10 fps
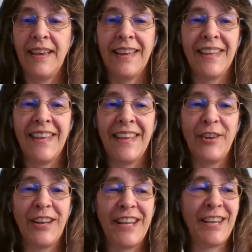I
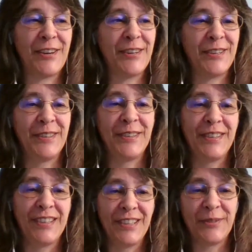cannot hear
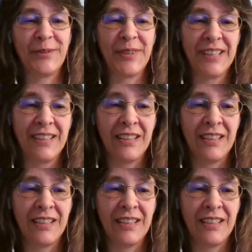you.